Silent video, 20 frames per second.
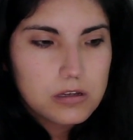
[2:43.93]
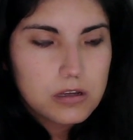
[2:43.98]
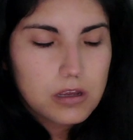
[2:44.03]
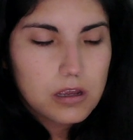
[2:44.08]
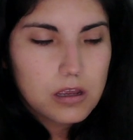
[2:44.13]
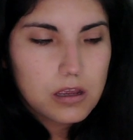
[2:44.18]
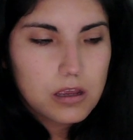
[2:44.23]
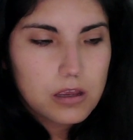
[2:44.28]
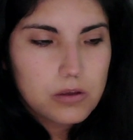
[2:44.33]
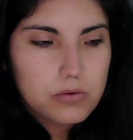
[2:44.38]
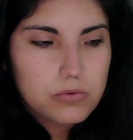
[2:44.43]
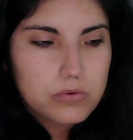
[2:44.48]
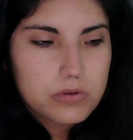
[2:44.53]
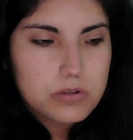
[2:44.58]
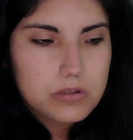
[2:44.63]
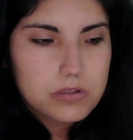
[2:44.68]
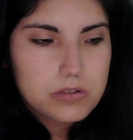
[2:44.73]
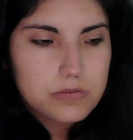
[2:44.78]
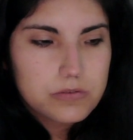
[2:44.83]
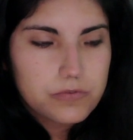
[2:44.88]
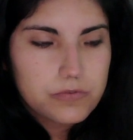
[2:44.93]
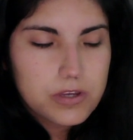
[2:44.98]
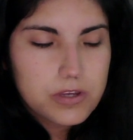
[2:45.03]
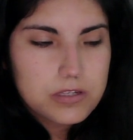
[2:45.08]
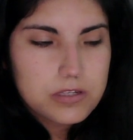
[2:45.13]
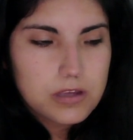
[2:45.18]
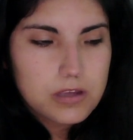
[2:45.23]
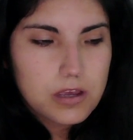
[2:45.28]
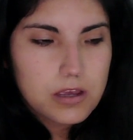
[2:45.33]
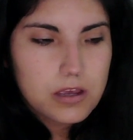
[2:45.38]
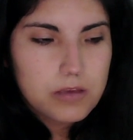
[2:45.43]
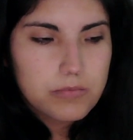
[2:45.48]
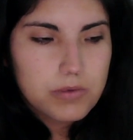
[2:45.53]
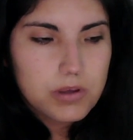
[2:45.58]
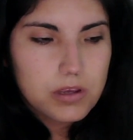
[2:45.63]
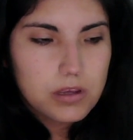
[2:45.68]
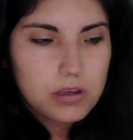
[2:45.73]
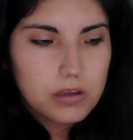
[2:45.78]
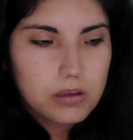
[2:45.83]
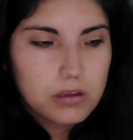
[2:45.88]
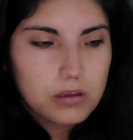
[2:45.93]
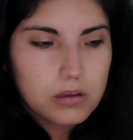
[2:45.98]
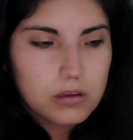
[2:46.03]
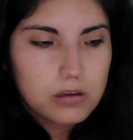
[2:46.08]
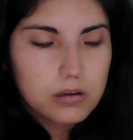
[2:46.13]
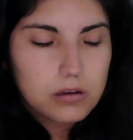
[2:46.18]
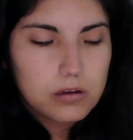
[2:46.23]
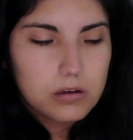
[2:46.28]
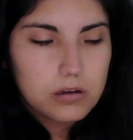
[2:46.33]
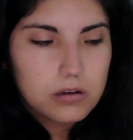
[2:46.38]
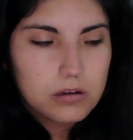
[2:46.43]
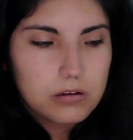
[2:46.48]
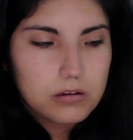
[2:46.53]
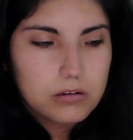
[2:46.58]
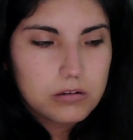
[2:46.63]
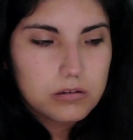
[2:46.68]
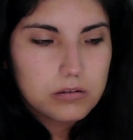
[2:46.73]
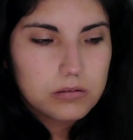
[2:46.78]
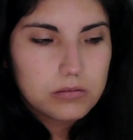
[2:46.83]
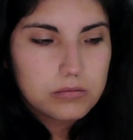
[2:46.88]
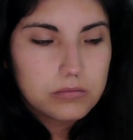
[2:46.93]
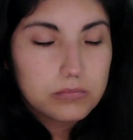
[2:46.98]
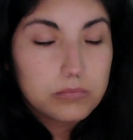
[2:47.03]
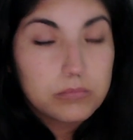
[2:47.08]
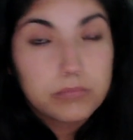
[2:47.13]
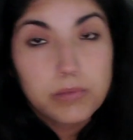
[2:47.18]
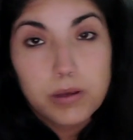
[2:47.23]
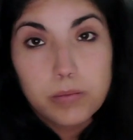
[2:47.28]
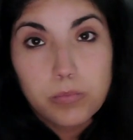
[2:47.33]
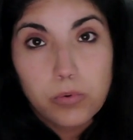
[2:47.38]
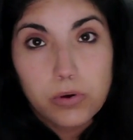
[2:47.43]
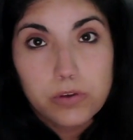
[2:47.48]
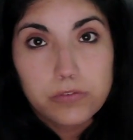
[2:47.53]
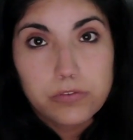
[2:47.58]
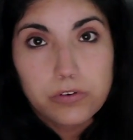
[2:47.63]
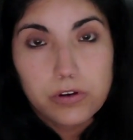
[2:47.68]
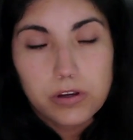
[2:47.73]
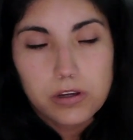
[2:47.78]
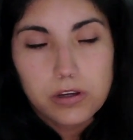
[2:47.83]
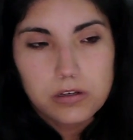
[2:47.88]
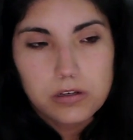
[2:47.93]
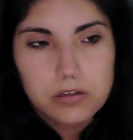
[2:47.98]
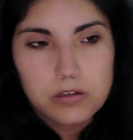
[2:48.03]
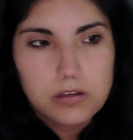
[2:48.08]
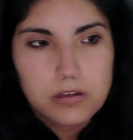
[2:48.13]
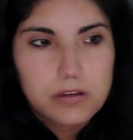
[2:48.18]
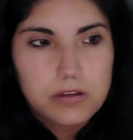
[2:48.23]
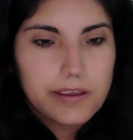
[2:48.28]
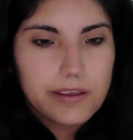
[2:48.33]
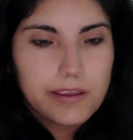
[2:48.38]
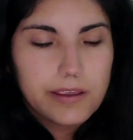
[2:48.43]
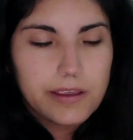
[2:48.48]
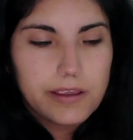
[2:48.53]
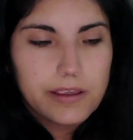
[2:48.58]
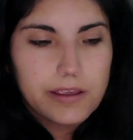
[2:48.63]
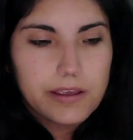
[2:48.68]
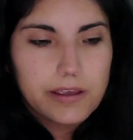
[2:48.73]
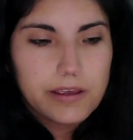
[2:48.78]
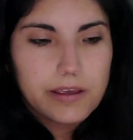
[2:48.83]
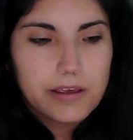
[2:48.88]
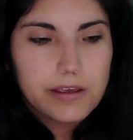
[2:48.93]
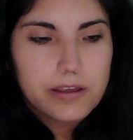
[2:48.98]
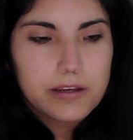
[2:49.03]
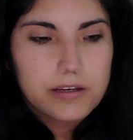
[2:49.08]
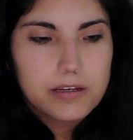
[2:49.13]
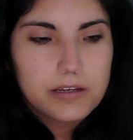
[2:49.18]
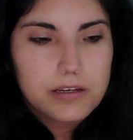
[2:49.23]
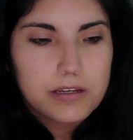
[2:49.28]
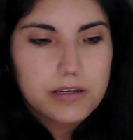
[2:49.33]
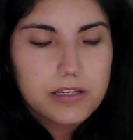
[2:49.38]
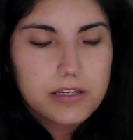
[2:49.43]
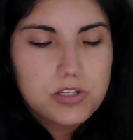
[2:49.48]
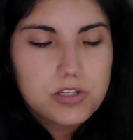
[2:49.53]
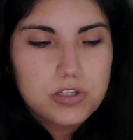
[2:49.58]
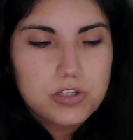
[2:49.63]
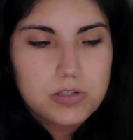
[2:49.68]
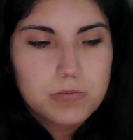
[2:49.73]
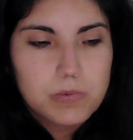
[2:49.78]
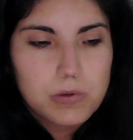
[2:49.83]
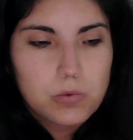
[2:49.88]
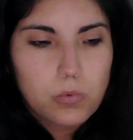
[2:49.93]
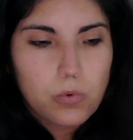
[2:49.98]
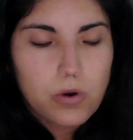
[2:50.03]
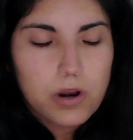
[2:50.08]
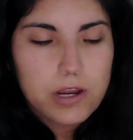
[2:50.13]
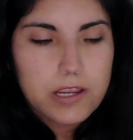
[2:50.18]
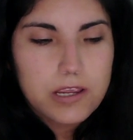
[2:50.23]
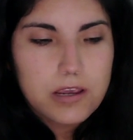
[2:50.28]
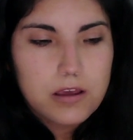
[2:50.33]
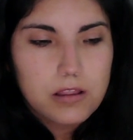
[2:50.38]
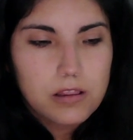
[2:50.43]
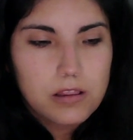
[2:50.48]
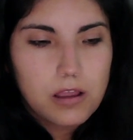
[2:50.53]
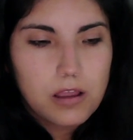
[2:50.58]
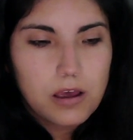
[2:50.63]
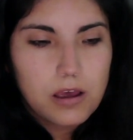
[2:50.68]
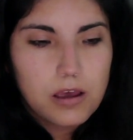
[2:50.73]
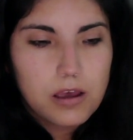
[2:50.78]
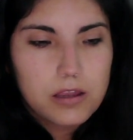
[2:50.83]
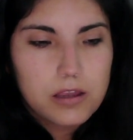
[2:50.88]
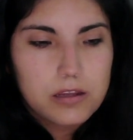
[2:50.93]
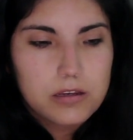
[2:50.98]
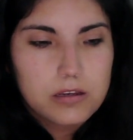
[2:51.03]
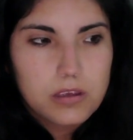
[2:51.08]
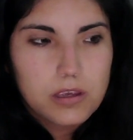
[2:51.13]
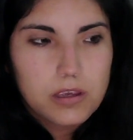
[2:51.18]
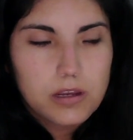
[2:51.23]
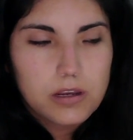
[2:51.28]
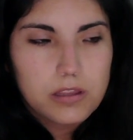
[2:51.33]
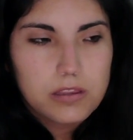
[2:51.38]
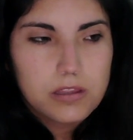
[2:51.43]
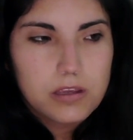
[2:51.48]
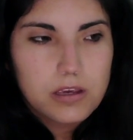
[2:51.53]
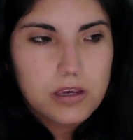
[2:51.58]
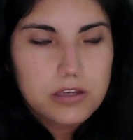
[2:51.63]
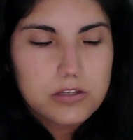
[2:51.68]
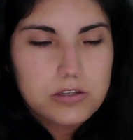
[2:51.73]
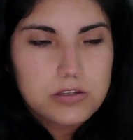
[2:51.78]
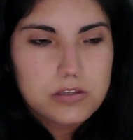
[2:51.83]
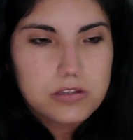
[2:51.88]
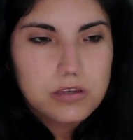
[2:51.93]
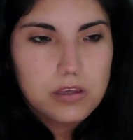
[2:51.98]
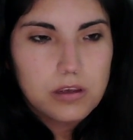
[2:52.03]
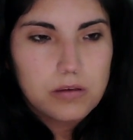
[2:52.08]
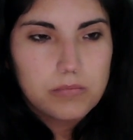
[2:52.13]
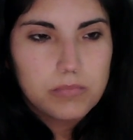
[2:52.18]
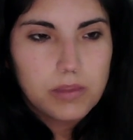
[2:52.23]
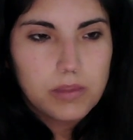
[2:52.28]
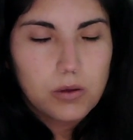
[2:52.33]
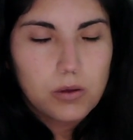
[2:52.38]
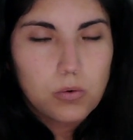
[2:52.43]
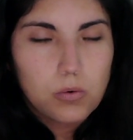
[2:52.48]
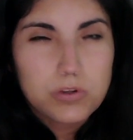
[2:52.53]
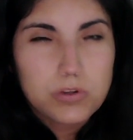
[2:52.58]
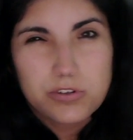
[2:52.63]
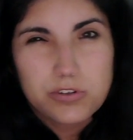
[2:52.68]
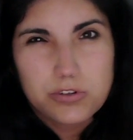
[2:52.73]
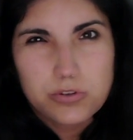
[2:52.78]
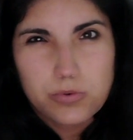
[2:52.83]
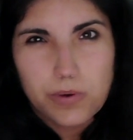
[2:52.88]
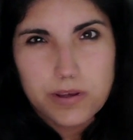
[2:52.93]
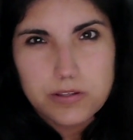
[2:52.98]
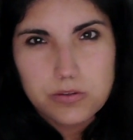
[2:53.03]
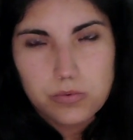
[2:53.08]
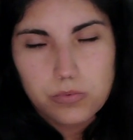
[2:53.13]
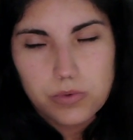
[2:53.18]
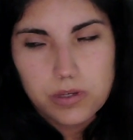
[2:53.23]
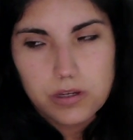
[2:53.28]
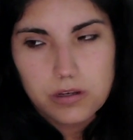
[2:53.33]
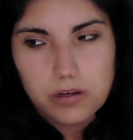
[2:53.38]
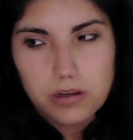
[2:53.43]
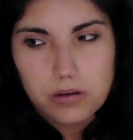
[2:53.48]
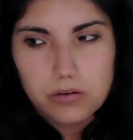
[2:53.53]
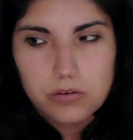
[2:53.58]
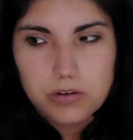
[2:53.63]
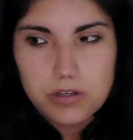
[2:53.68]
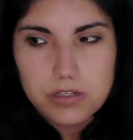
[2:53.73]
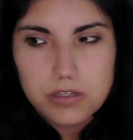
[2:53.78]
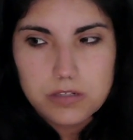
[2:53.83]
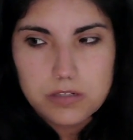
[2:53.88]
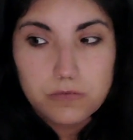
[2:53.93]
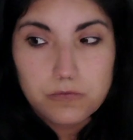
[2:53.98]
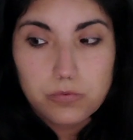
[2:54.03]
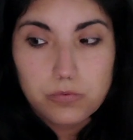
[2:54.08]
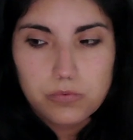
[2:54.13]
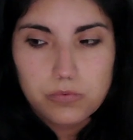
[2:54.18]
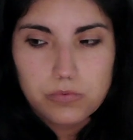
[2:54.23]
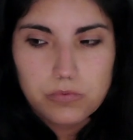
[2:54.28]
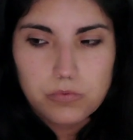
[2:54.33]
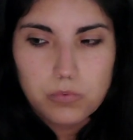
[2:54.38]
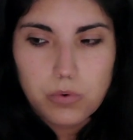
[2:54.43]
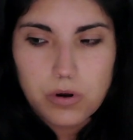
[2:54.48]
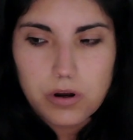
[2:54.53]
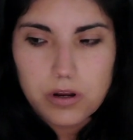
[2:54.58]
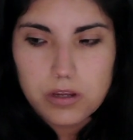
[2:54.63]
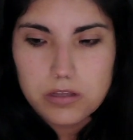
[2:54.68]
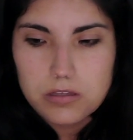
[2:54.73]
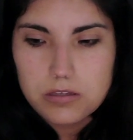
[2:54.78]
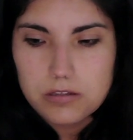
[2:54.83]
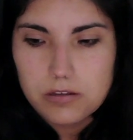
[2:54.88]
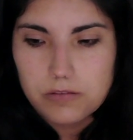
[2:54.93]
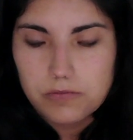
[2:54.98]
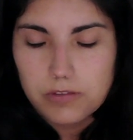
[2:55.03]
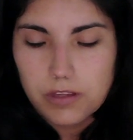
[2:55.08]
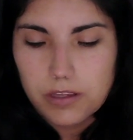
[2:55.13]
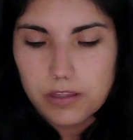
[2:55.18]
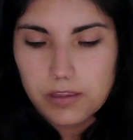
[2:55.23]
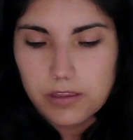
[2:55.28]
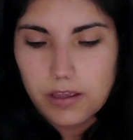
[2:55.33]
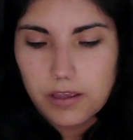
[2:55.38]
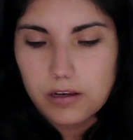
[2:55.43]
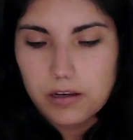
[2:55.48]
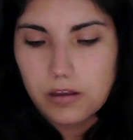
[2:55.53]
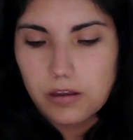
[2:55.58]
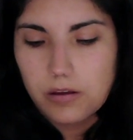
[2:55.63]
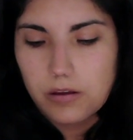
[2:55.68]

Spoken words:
I was FaceTiming my boyfriend, and he's just been working a lot, and I think I just see him like once or twice a week now because of work and stuff like that.